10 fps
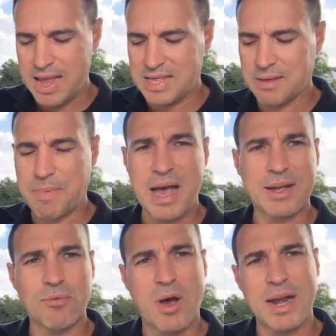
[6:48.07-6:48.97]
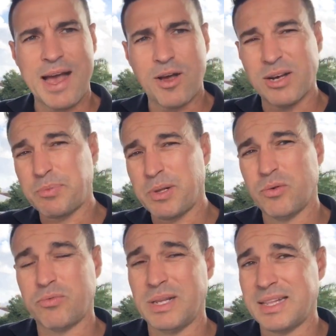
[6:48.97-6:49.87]
in the market right now, guys. But
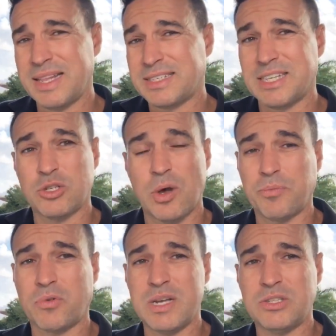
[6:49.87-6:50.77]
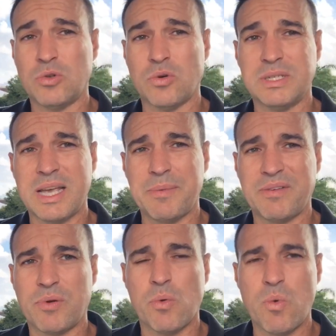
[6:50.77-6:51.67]
look, really, that's the top three stories
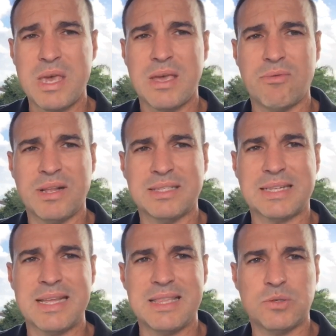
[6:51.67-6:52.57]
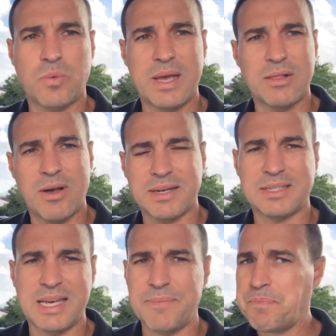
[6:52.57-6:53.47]
happening from the weekend real estate this week. Like I
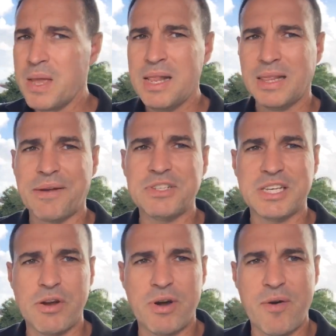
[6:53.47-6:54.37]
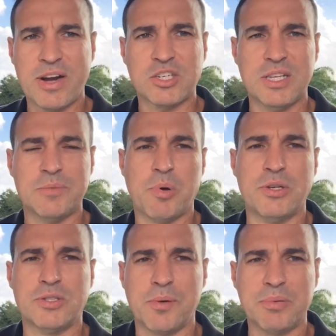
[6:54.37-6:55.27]
said, love to see your interaction in these
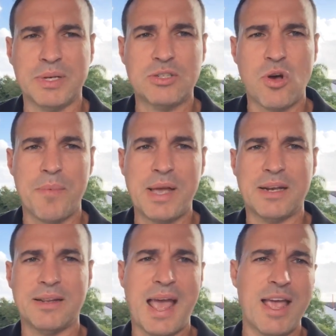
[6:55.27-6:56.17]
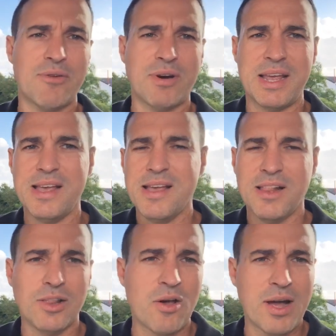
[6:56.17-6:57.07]
posts. So please comment, angry,
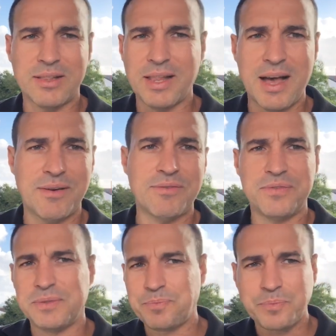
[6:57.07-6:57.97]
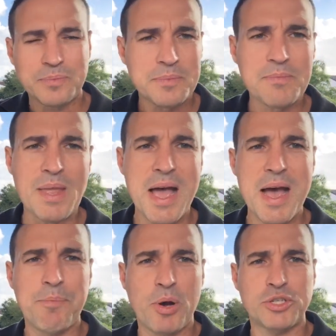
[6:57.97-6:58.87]
like, love,
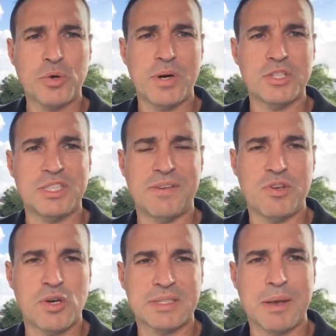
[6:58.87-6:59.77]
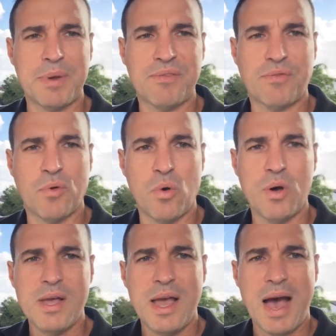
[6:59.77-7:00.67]
post your questions if you've got something
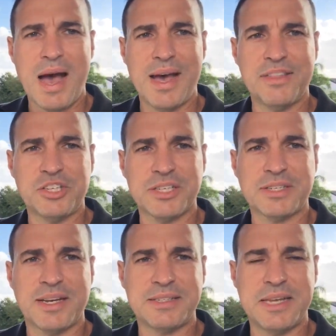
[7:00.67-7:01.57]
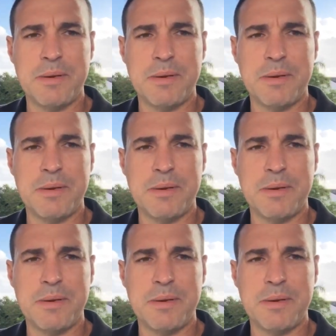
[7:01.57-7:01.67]
for the Just Ask